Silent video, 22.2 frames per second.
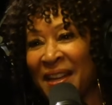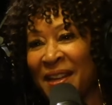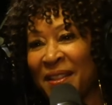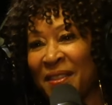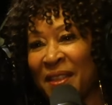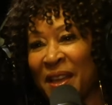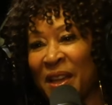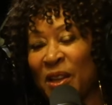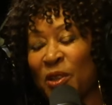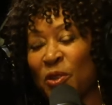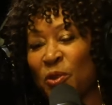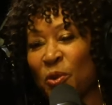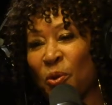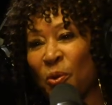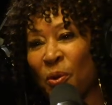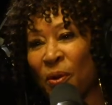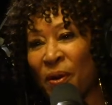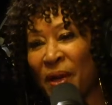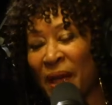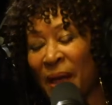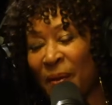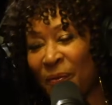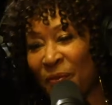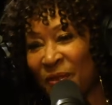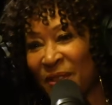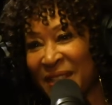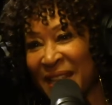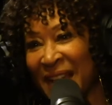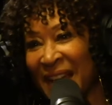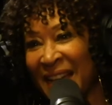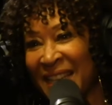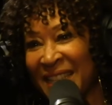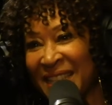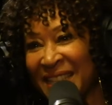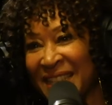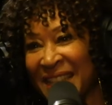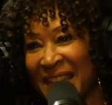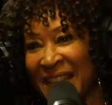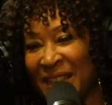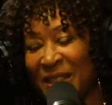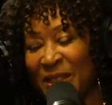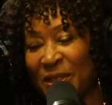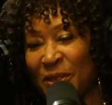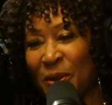add things or
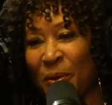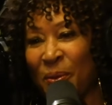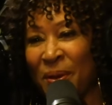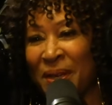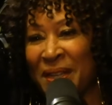emphasize things.